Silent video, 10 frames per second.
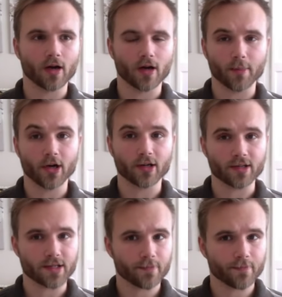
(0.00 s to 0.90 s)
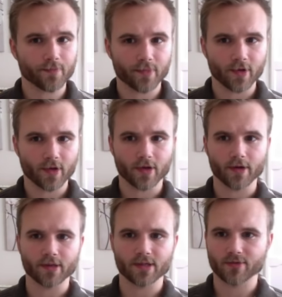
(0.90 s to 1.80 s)
Americans,
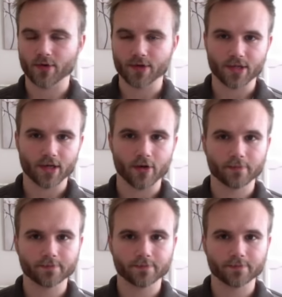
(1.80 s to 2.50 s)
as far as I know.